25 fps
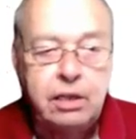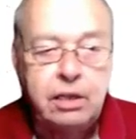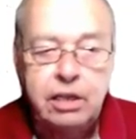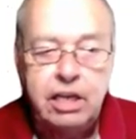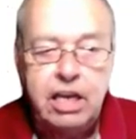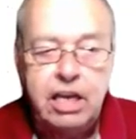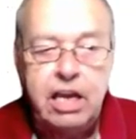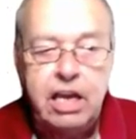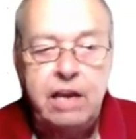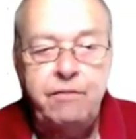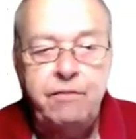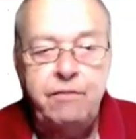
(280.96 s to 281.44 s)

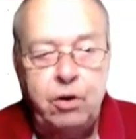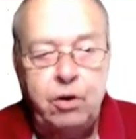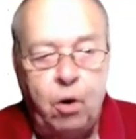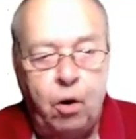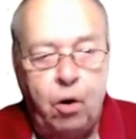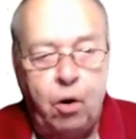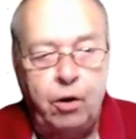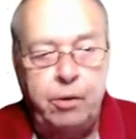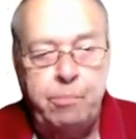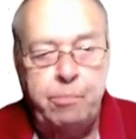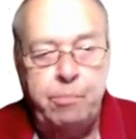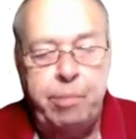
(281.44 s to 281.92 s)
even
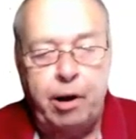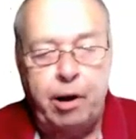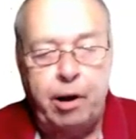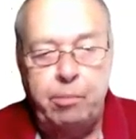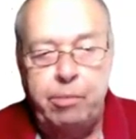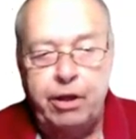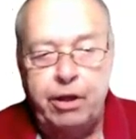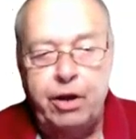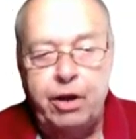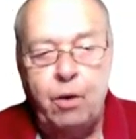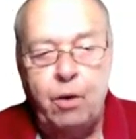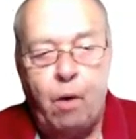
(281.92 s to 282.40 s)
on
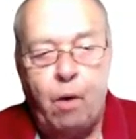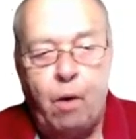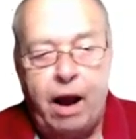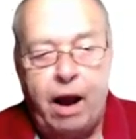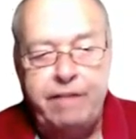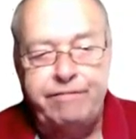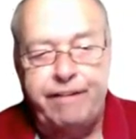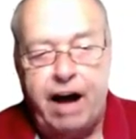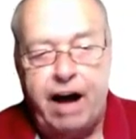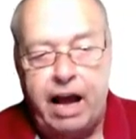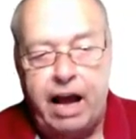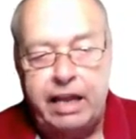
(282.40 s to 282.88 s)
public
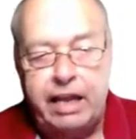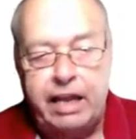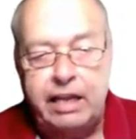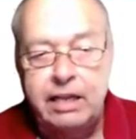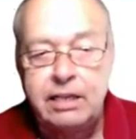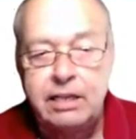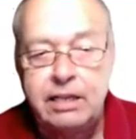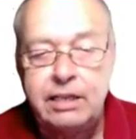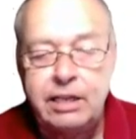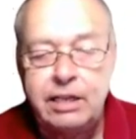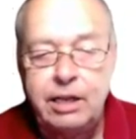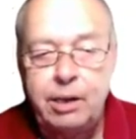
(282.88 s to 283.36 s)
Wi-Fi.
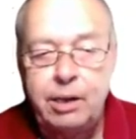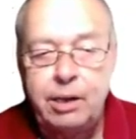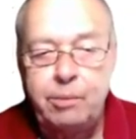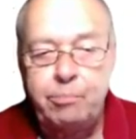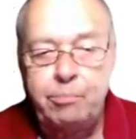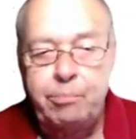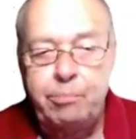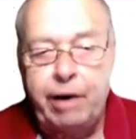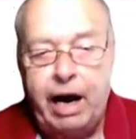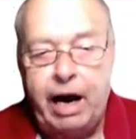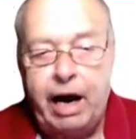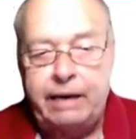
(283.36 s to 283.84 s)

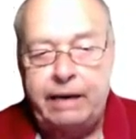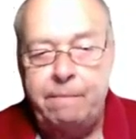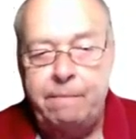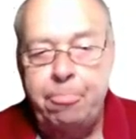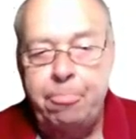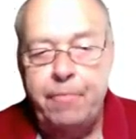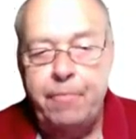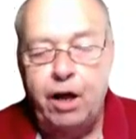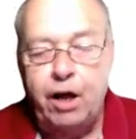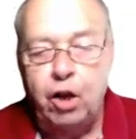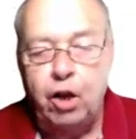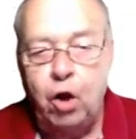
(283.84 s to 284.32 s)
But
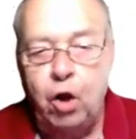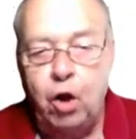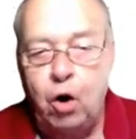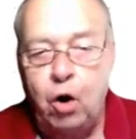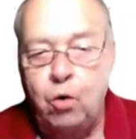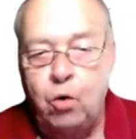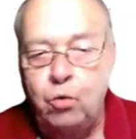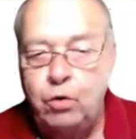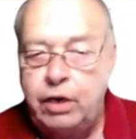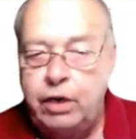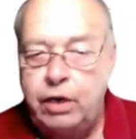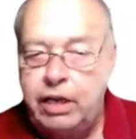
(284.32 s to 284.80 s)

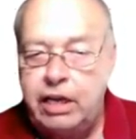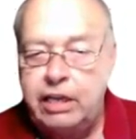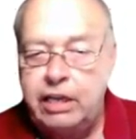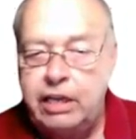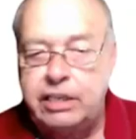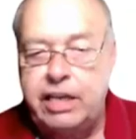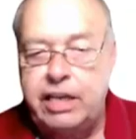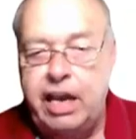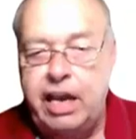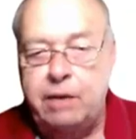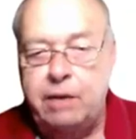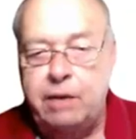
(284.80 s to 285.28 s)
alone,
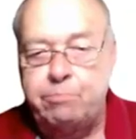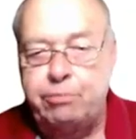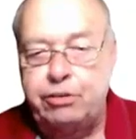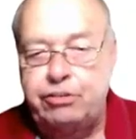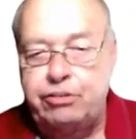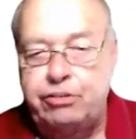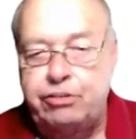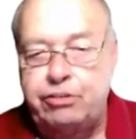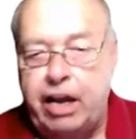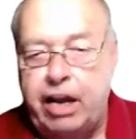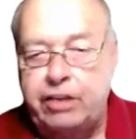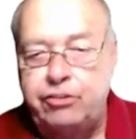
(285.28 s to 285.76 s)
it can't
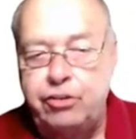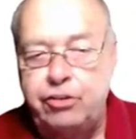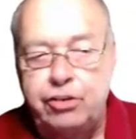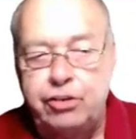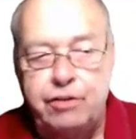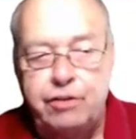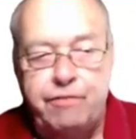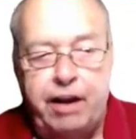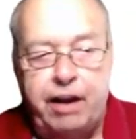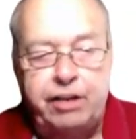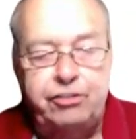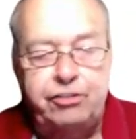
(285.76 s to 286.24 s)
protect your
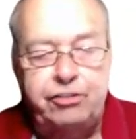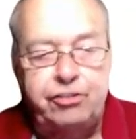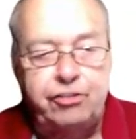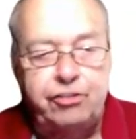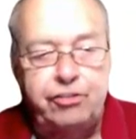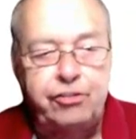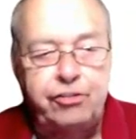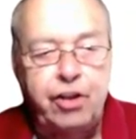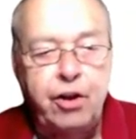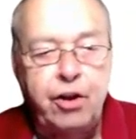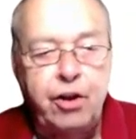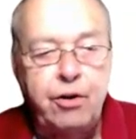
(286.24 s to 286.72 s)

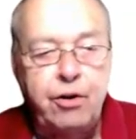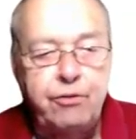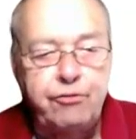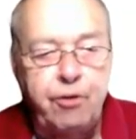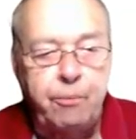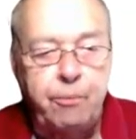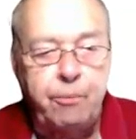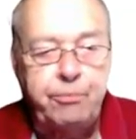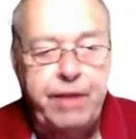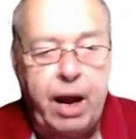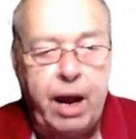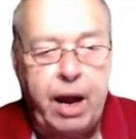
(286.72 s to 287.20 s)
devices
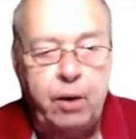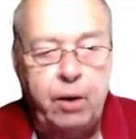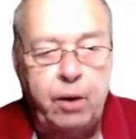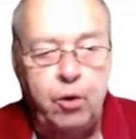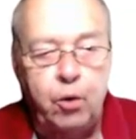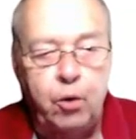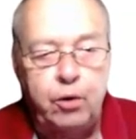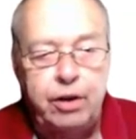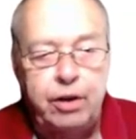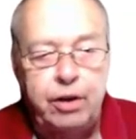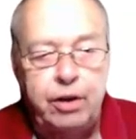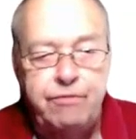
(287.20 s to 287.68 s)
from
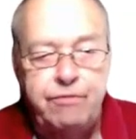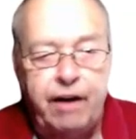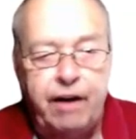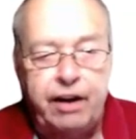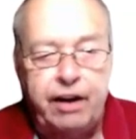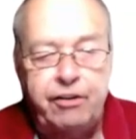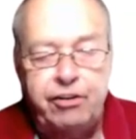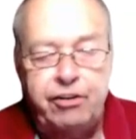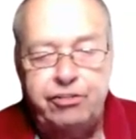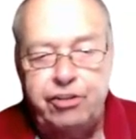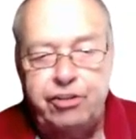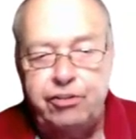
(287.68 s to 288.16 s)
downloaded
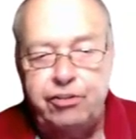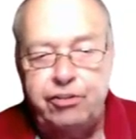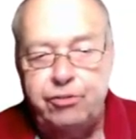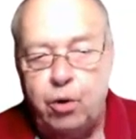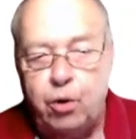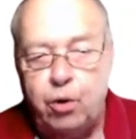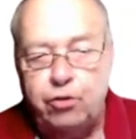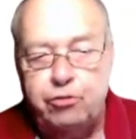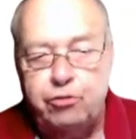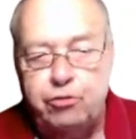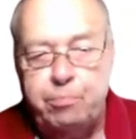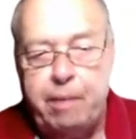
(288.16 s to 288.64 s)
viruses
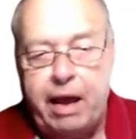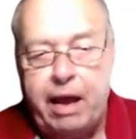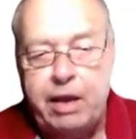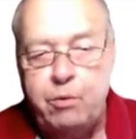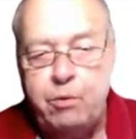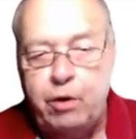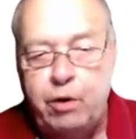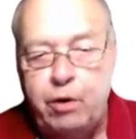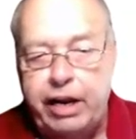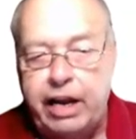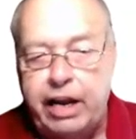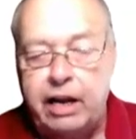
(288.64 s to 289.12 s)
or
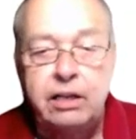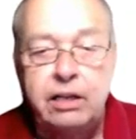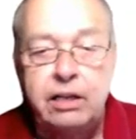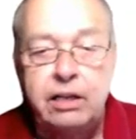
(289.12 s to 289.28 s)
spyware.